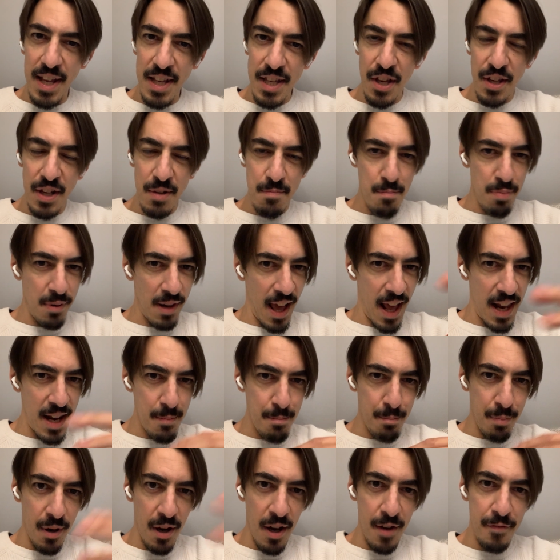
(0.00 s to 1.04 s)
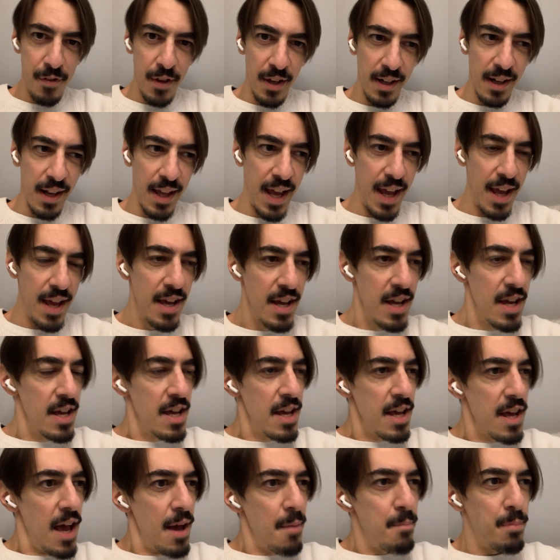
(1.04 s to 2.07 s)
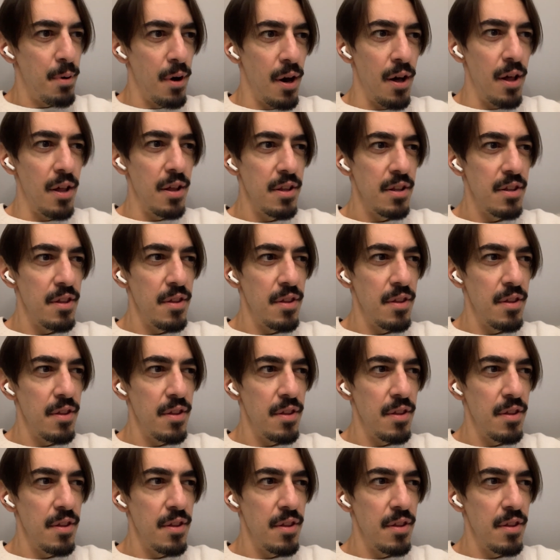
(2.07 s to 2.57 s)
You can plan it perfectly, but